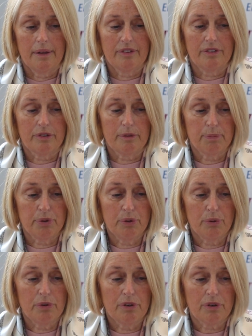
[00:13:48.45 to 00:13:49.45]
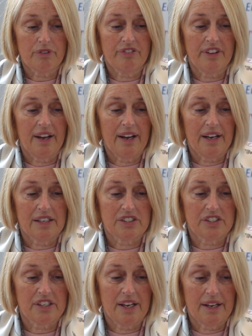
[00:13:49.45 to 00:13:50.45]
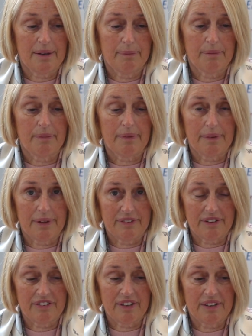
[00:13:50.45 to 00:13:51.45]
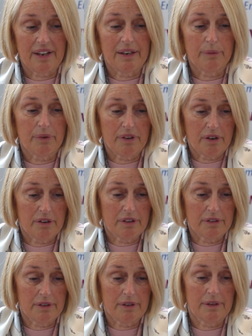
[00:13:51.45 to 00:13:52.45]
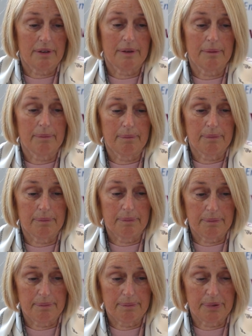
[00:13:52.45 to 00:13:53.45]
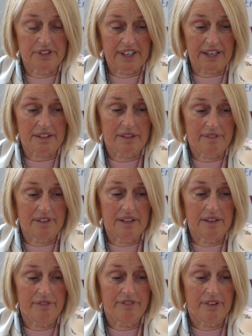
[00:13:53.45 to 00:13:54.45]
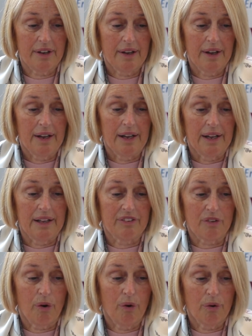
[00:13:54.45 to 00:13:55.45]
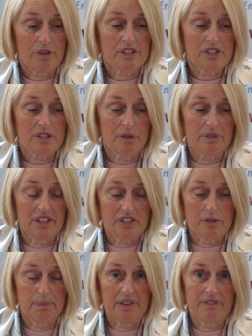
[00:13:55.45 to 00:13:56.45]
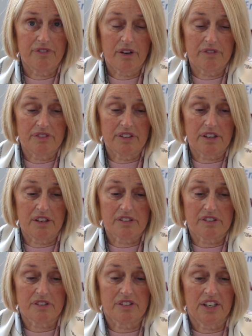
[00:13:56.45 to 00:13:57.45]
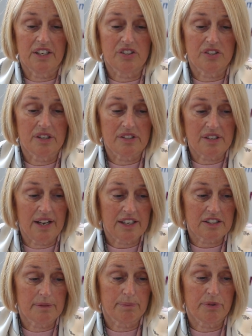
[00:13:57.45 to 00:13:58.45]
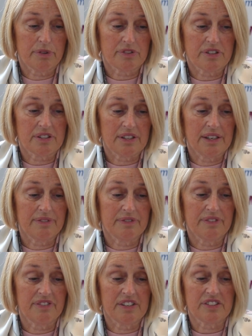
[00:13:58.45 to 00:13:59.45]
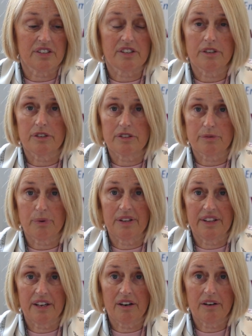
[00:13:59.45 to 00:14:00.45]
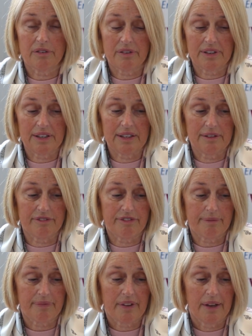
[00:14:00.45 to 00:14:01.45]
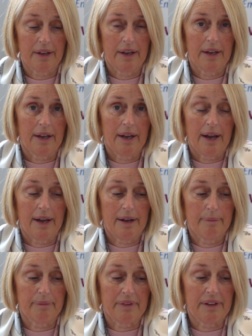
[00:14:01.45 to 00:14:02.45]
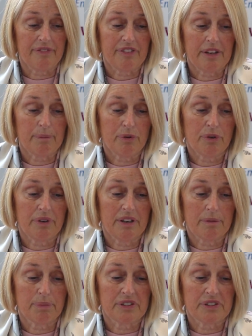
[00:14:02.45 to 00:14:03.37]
So the pool looks at, as I said, anyone on protected leave. It's also, they should be involved in the consultation and selection process, even if this occurs while they are on leave. If the employee on